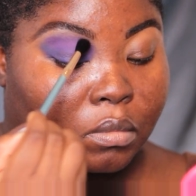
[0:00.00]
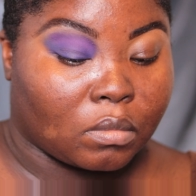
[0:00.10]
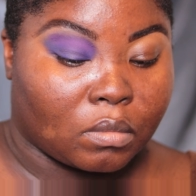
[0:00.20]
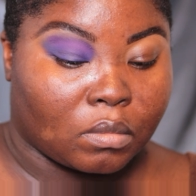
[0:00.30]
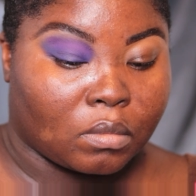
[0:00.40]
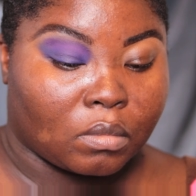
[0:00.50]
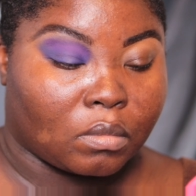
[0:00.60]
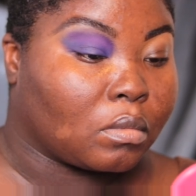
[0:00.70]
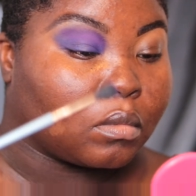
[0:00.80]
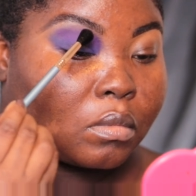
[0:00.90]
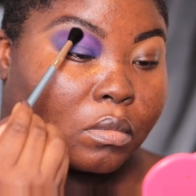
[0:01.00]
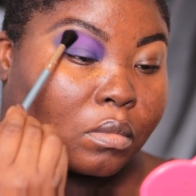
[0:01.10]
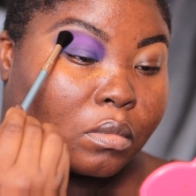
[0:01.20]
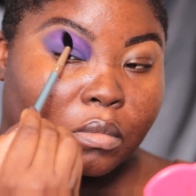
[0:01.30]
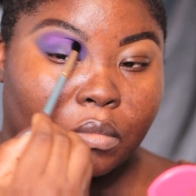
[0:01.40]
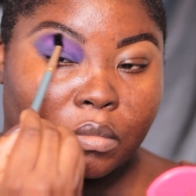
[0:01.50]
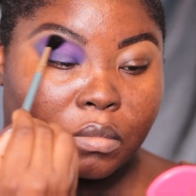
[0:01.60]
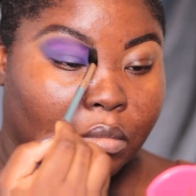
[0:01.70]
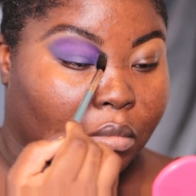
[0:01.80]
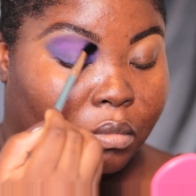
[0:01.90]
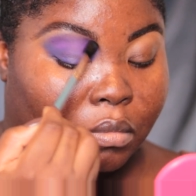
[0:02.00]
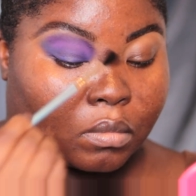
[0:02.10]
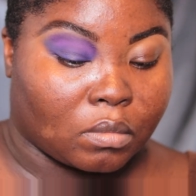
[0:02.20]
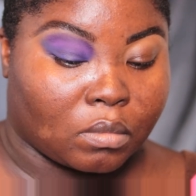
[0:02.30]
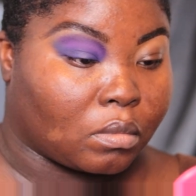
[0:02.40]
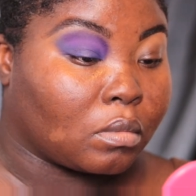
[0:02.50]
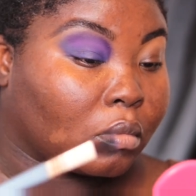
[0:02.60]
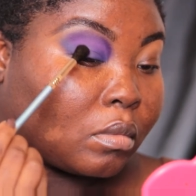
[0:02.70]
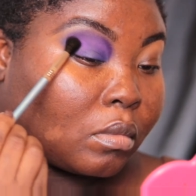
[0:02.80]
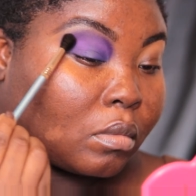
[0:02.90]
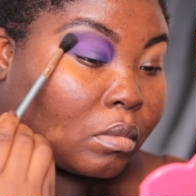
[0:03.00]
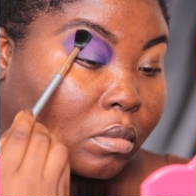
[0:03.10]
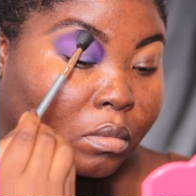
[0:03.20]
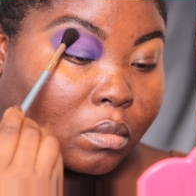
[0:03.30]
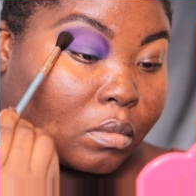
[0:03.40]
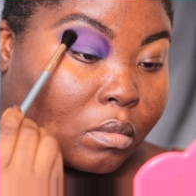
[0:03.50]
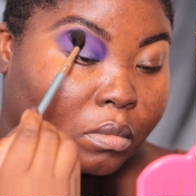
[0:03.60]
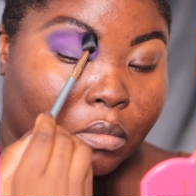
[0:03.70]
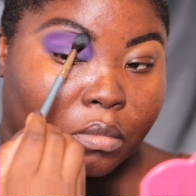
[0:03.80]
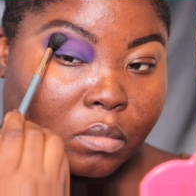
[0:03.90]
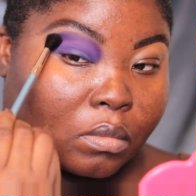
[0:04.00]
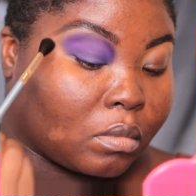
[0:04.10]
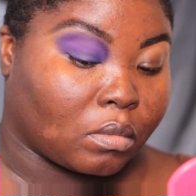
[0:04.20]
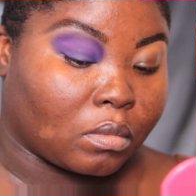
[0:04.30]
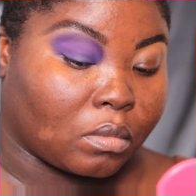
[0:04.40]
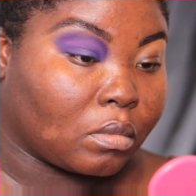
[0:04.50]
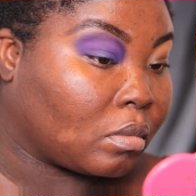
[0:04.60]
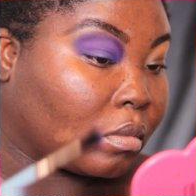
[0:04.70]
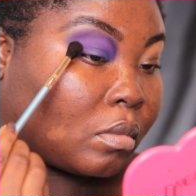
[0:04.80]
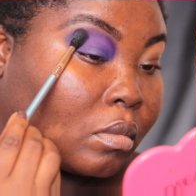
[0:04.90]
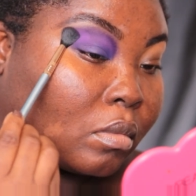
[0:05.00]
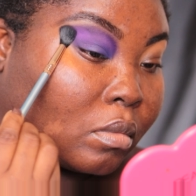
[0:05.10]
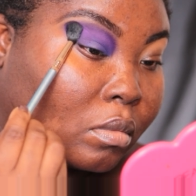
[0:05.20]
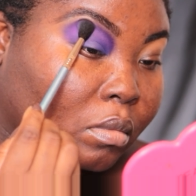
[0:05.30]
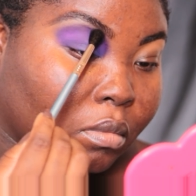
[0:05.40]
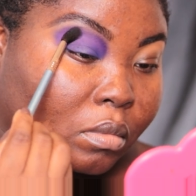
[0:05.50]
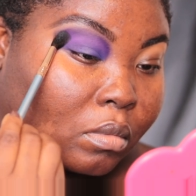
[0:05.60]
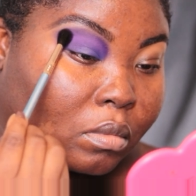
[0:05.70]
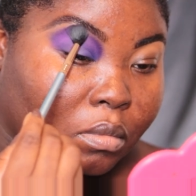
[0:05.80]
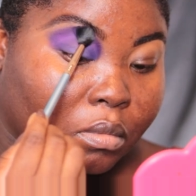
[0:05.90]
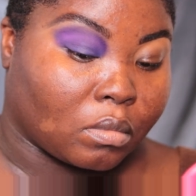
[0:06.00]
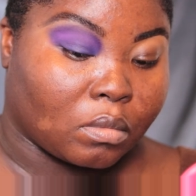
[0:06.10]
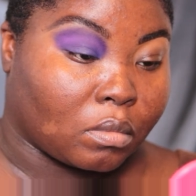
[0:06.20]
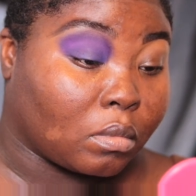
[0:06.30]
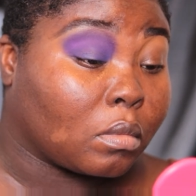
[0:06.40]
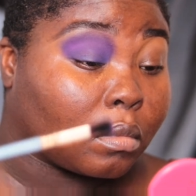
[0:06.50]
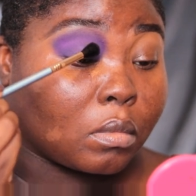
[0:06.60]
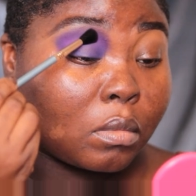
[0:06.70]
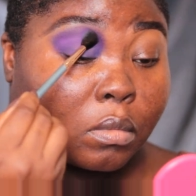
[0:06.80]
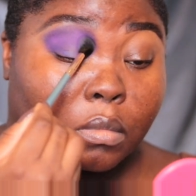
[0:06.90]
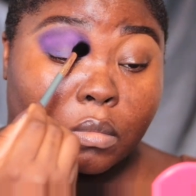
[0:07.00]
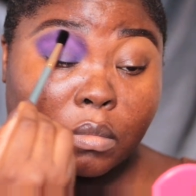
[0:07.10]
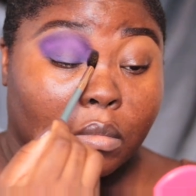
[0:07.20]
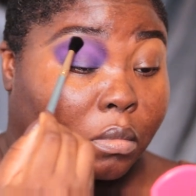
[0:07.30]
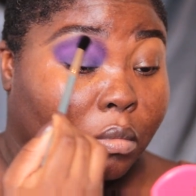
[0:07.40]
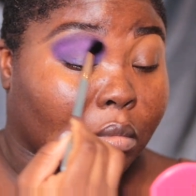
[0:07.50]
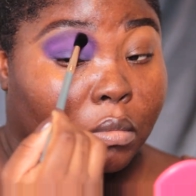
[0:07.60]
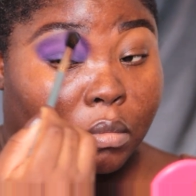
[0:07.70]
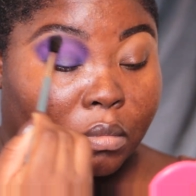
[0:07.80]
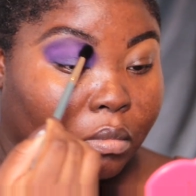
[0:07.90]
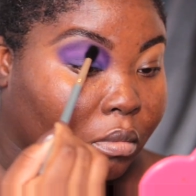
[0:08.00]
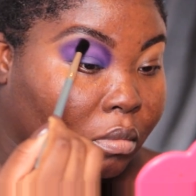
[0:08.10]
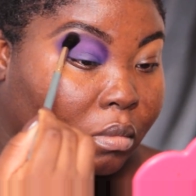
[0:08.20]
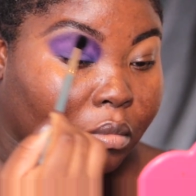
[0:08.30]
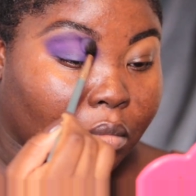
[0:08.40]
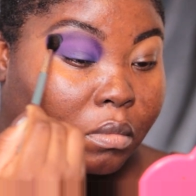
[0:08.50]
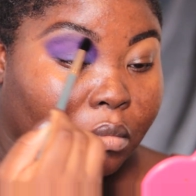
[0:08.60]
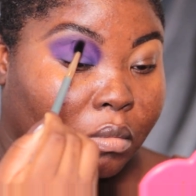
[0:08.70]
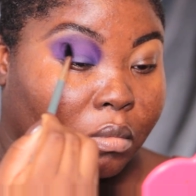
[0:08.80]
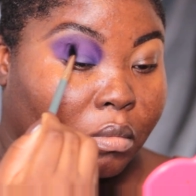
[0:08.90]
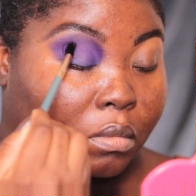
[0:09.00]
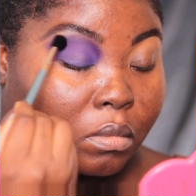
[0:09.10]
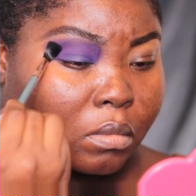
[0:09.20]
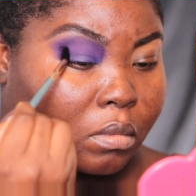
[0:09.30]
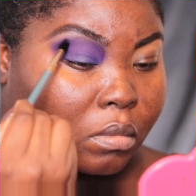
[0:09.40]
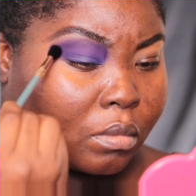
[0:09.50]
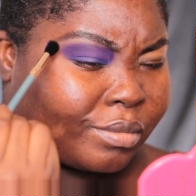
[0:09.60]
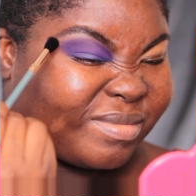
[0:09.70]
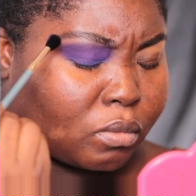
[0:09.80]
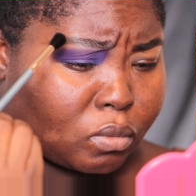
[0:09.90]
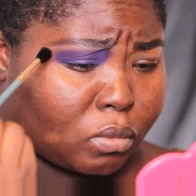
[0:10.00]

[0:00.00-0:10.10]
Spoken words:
and I've also been getting booked for makeup leading up to now Halloween. So I'm just trying to figure out how I'm going to balance that out. Anyway, I just